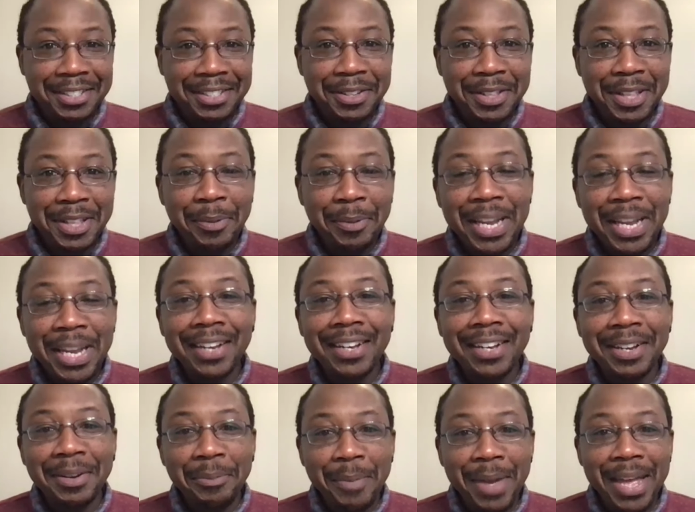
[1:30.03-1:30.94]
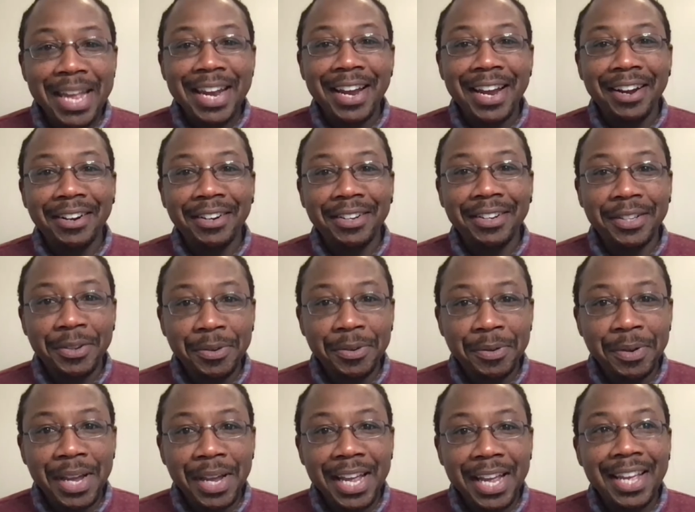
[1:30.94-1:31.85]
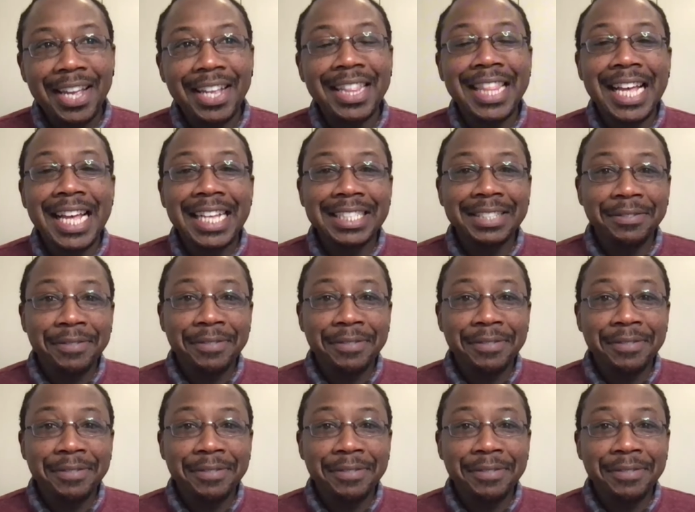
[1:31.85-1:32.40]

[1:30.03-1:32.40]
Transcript: so they'll be getting Med Air 2, and that's